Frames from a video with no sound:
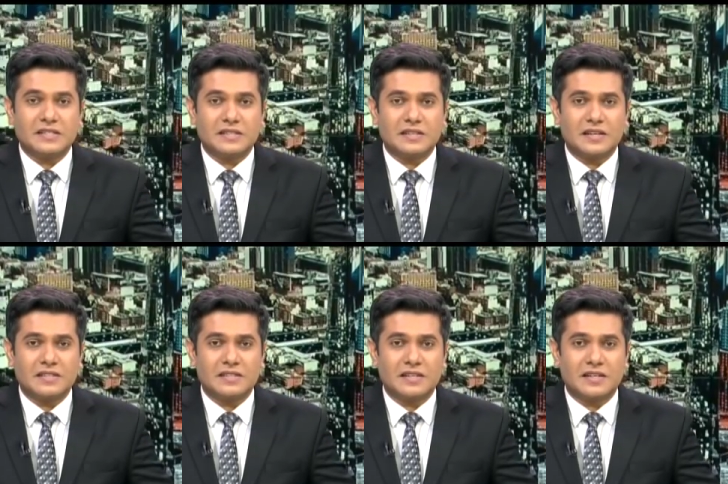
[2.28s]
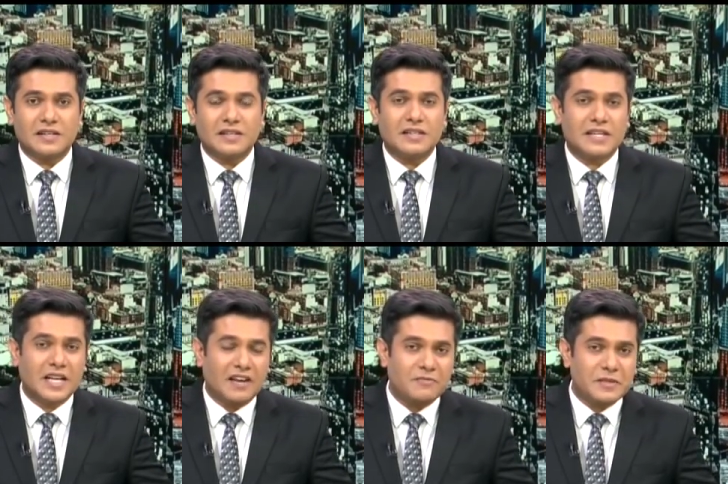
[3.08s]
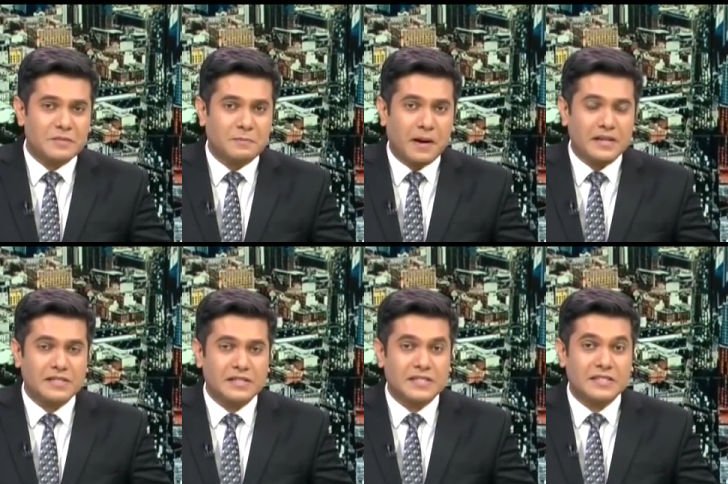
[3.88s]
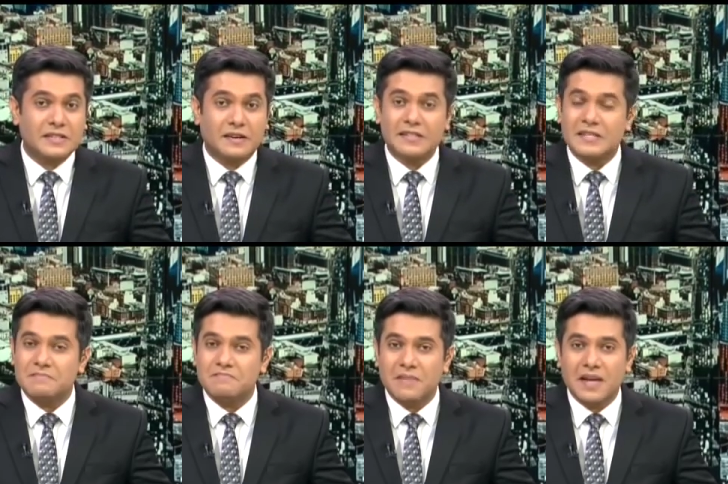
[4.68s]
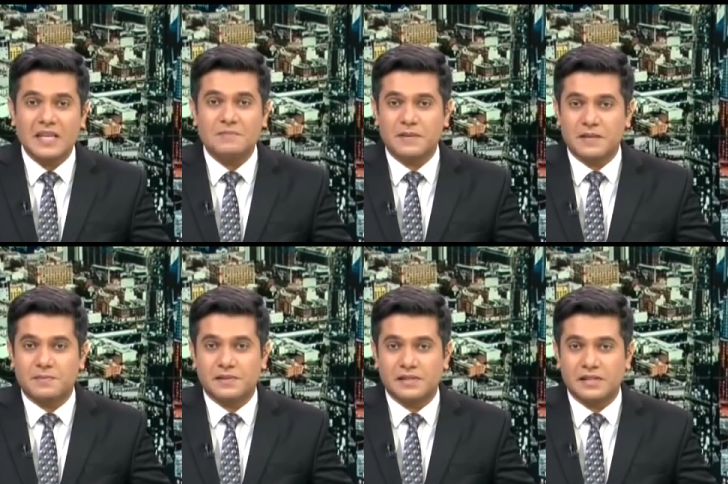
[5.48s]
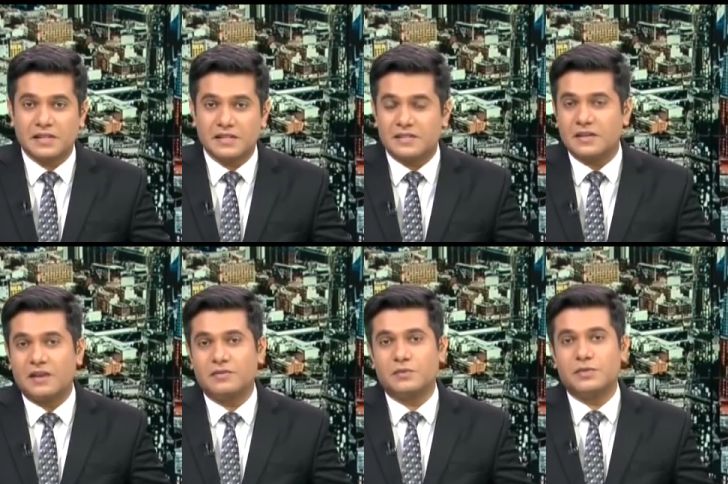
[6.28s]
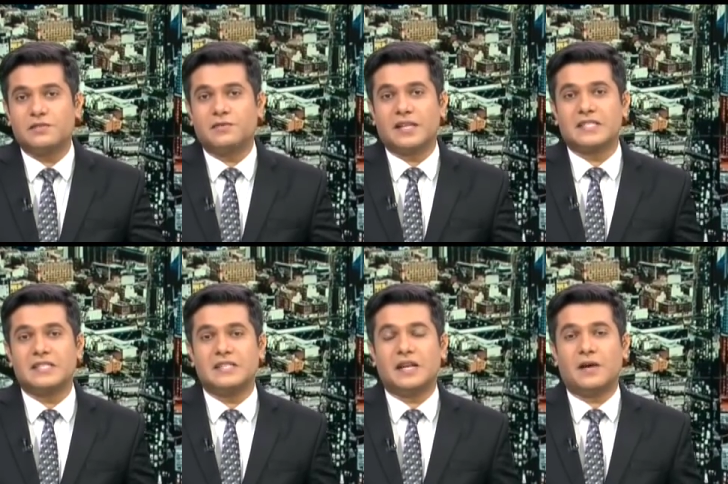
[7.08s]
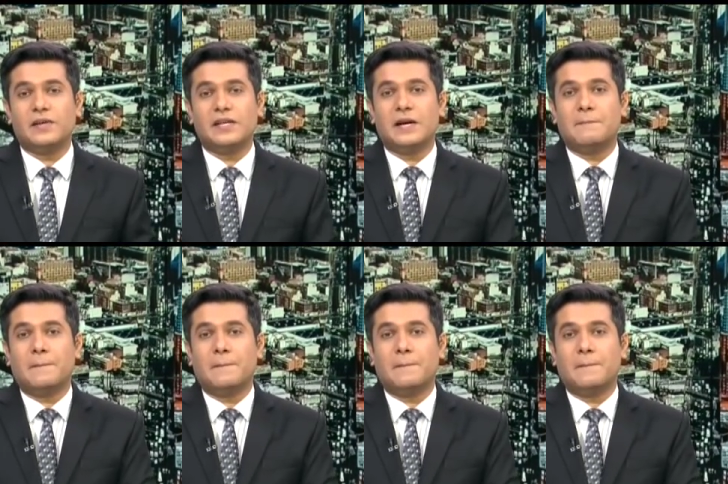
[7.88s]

Karnataka. Government bus has stunned many people. A driver was in fact seen allowing a